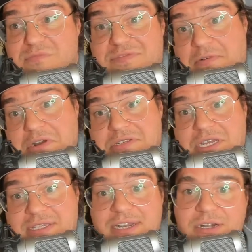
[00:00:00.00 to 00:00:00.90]
before. It's
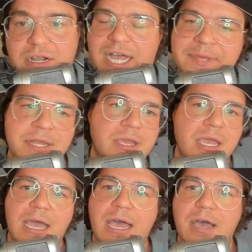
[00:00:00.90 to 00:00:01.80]
not that uncommon.
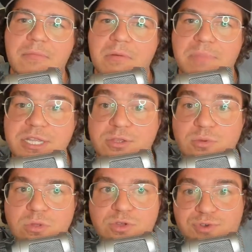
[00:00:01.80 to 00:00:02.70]
But
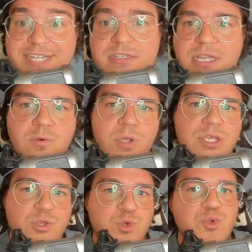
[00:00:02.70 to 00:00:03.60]
the reason that we
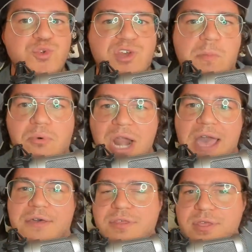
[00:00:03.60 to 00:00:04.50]
use our
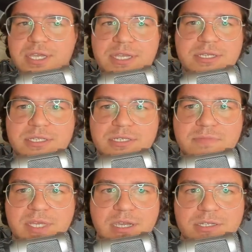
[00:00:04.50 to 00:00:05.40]
breath is
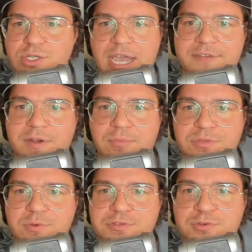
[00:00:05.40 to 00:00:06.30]
because you have your
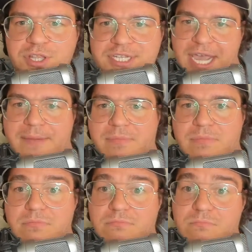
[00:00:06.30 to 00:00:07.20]
breath with you all the time.
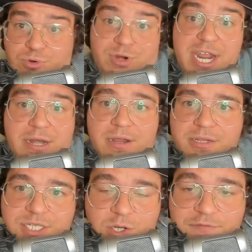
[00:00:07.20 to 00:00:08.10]
Great.
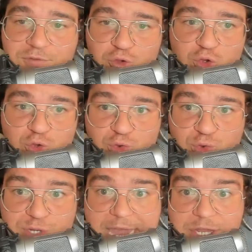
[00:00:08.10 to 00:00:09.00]
So if you
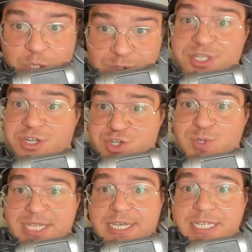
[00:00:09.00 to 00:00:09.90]
get used to
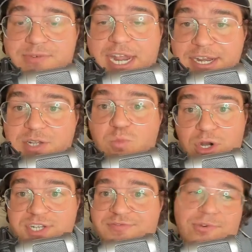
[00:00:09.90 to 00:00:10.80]
doing this, right, and it
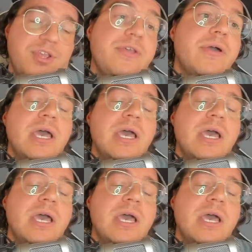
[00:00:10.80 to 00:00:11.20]
works for you,